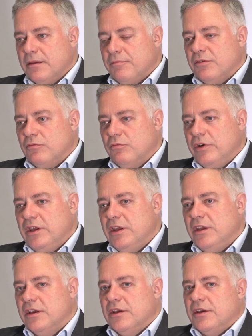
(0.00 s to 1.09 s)
But
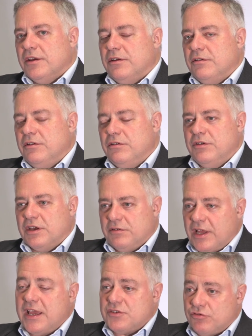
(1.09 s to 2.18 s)
we, you know,
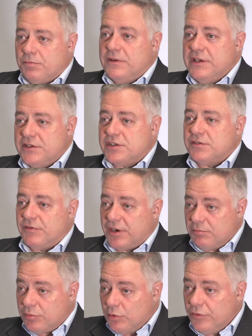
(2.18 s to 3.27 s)
extra police is very
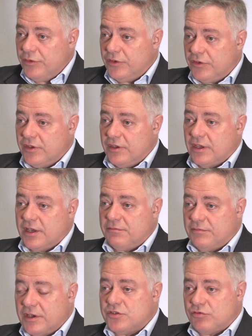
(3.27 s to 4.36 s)
important.
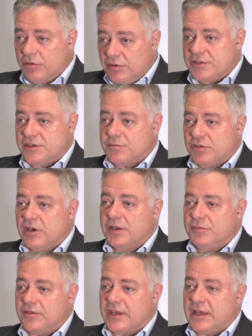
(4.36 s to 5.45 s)
I strongly
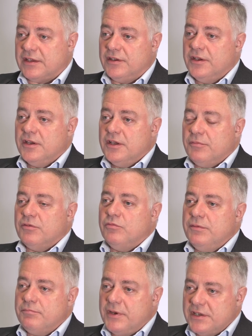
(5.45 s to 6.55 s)
subscribe to that. But
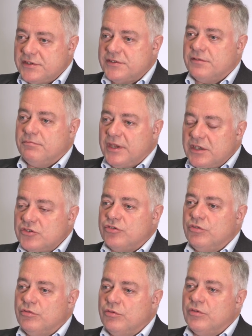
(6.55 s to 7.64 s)
we must make
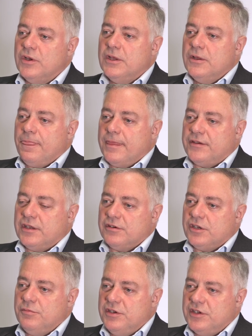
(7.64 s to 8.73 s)
sure that our
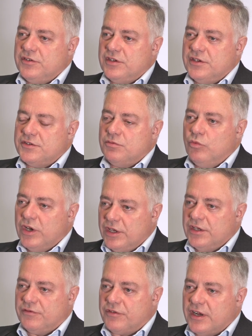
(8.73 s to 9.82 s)
communities
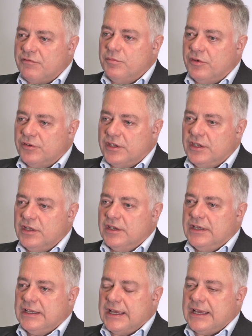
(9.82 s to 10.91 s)
work for everybody.
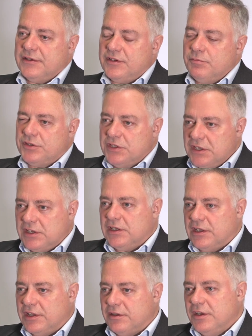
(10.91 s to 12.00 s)
And in
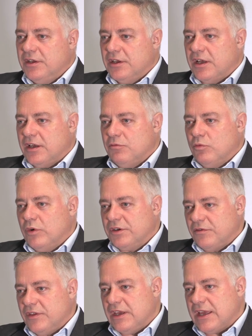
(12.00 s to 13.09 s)
particular, one
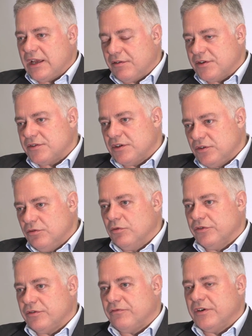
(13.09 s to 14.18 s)
of the areas I do
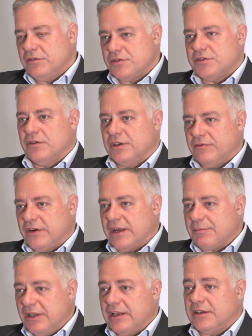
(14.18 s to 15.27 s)
want to focus on if I
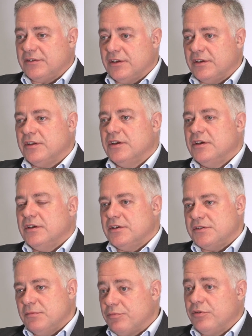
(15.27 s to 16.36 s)
am elected
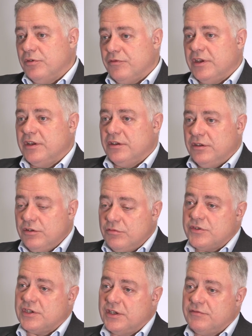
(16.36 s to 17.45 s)
is improving youth
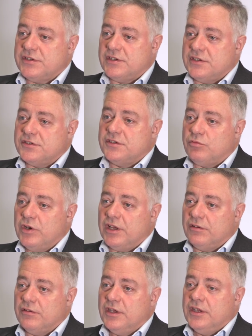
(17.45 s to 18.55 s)
services as
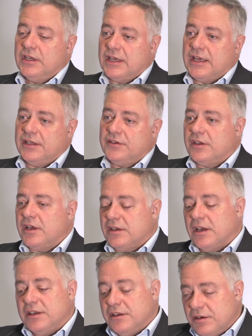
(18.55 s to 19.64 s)
well. And
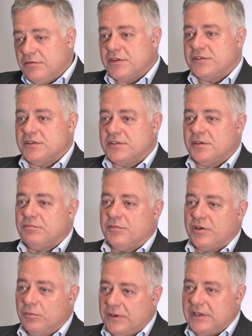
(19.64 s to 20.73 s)
I know this is a
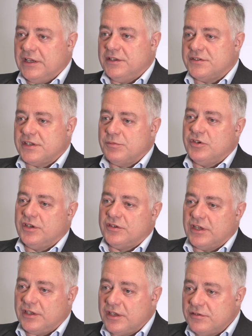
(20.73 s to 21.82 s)
complicated subject.
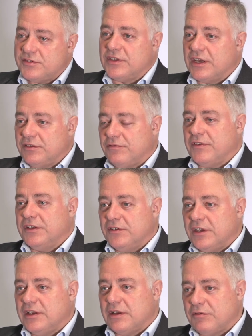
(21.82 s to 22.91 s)
I know it's down to
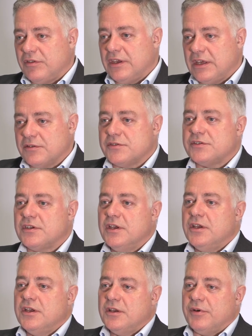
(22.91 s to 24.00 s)
funding and everything else.
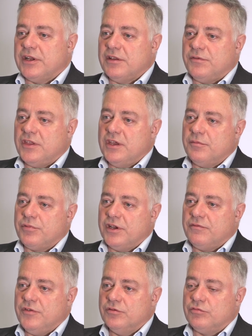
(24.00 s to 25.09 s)
But I think
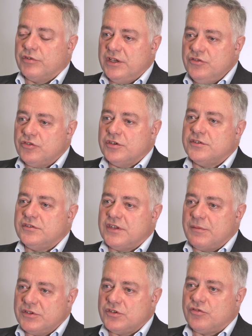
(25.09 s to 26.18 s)
Brickfield Rangers
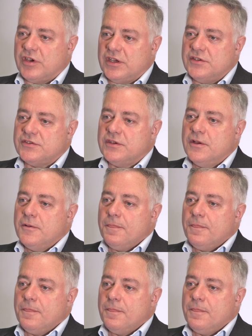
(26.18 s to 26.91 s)
demonstrates